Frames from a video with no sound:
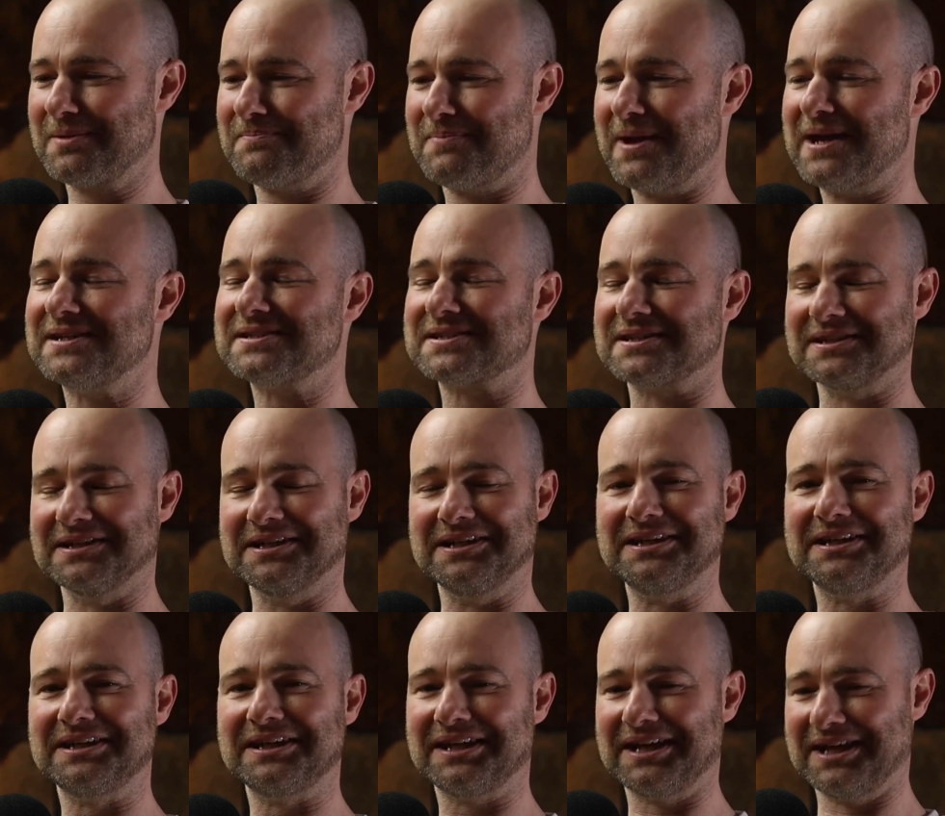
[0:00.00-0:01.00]

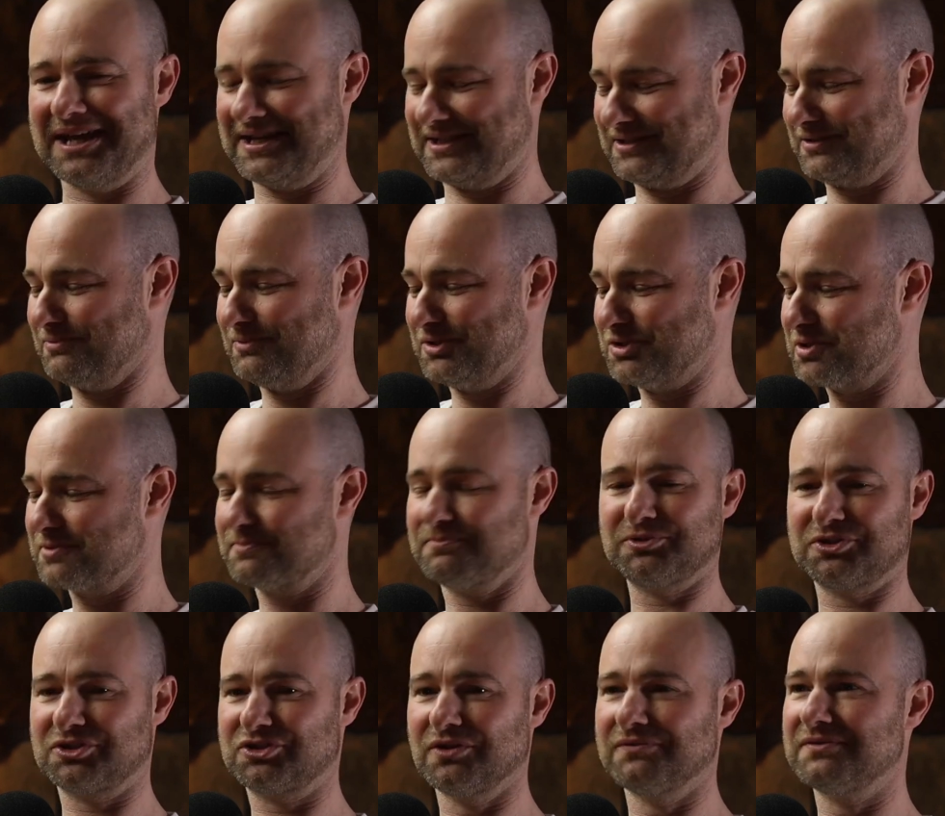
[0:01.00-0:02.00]
basically, we just
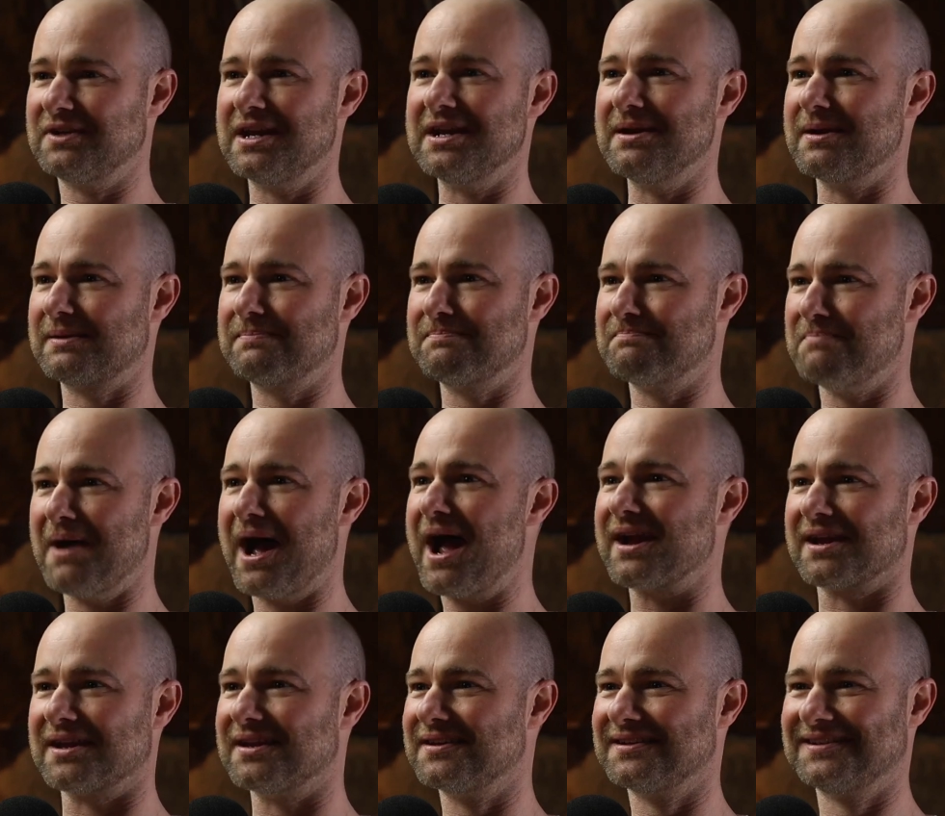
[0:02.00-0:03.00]
shoved it in a
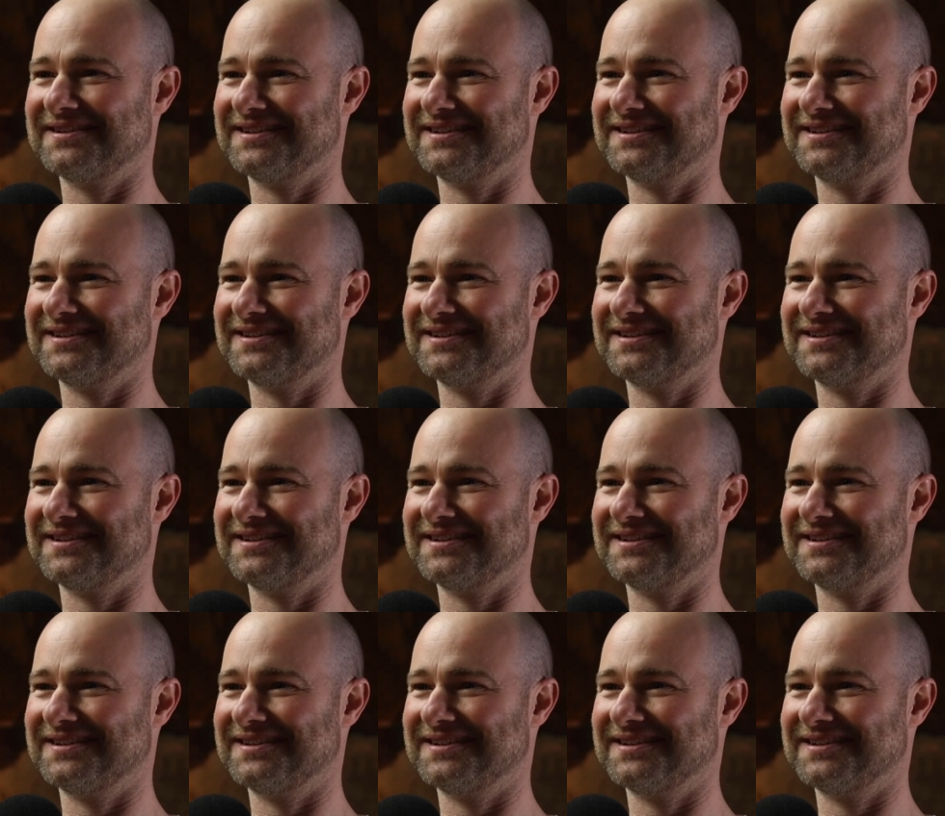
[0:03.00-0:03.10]
bag.